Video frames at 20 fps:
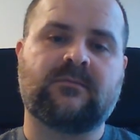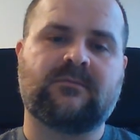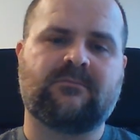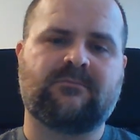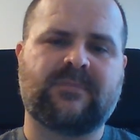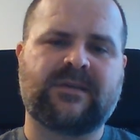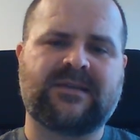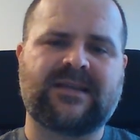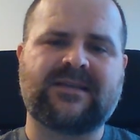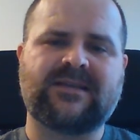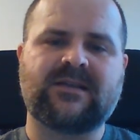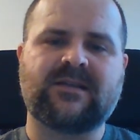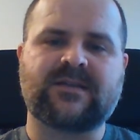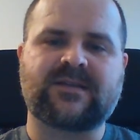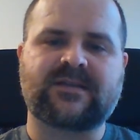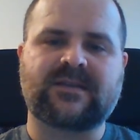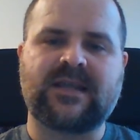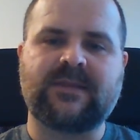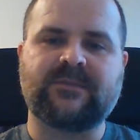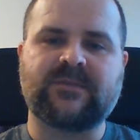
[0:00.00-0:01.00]
but they didn't
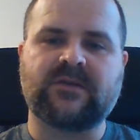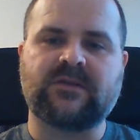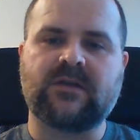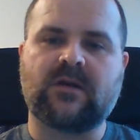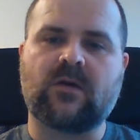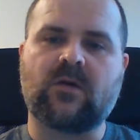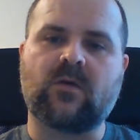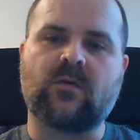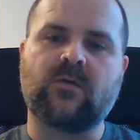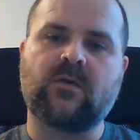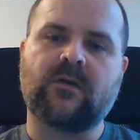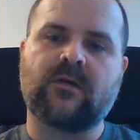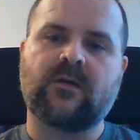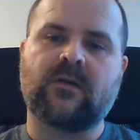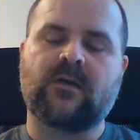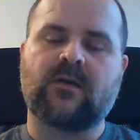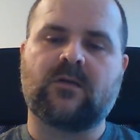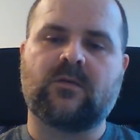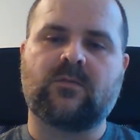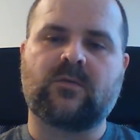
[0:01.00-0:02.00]
seem to know
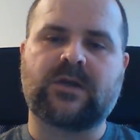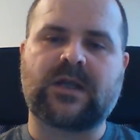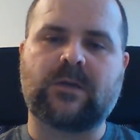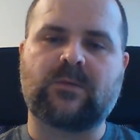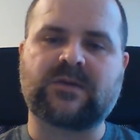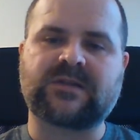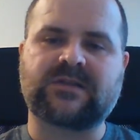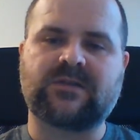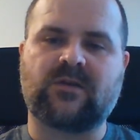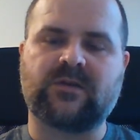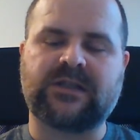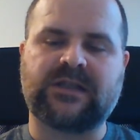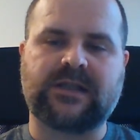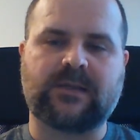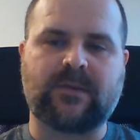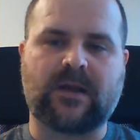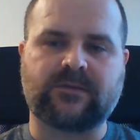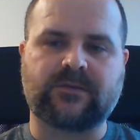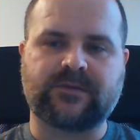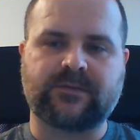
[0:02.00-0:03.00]
what I was talking
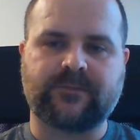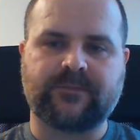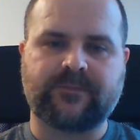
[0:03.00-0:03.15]
about.